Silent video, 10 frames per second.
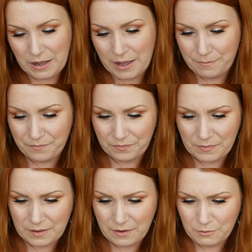um,
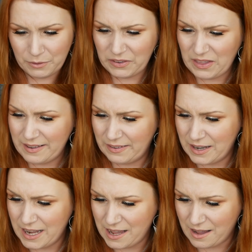what's
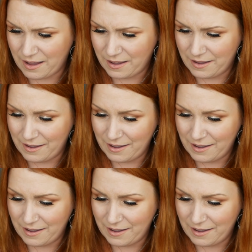this in here?